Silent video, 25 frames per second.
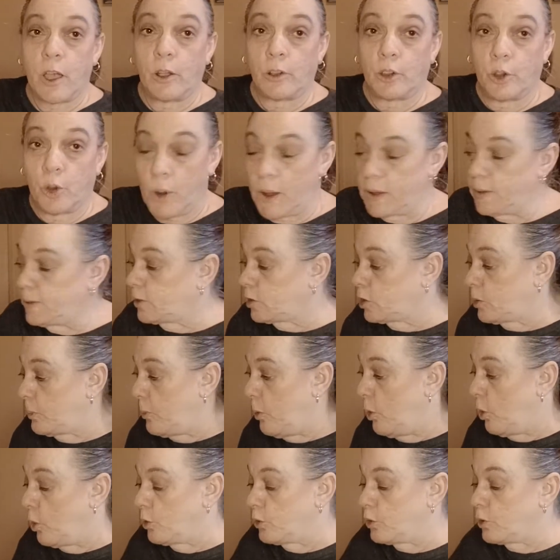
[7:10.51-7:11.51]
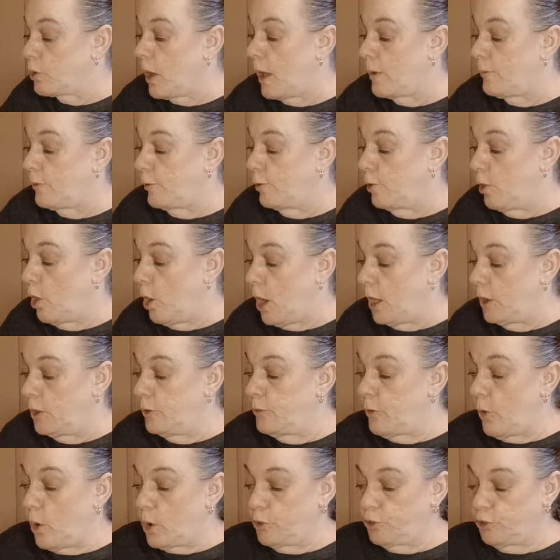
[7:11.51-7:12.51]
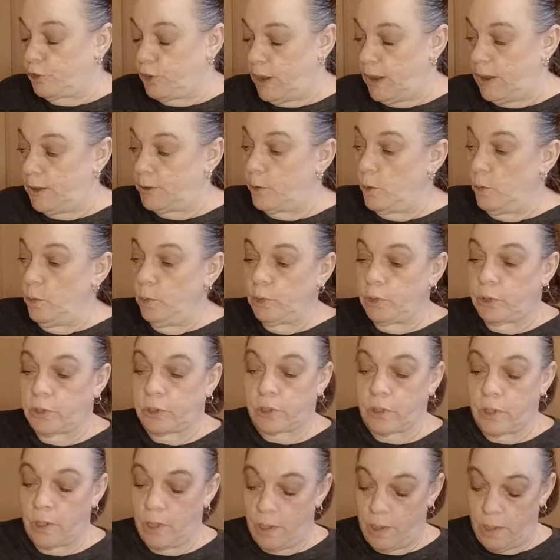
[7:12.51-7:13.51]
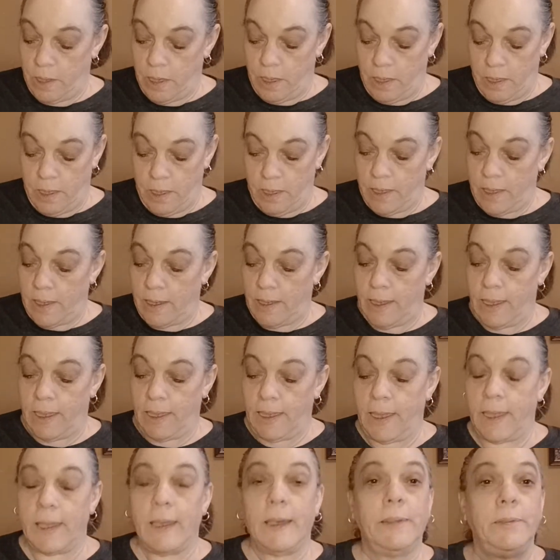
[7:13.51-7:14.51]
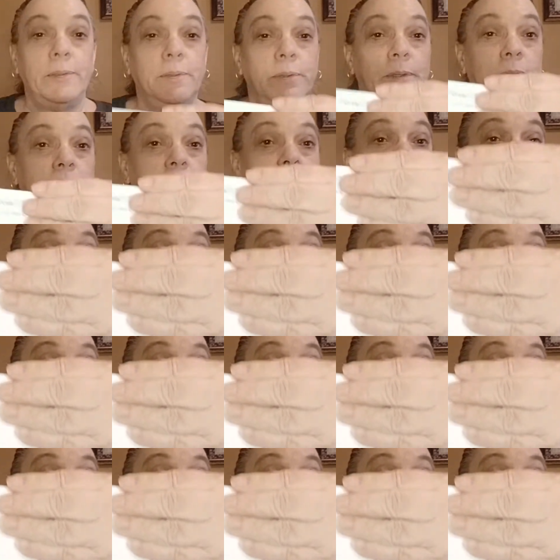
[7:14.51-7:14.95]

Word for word: a great supporter of a lot of our channels. And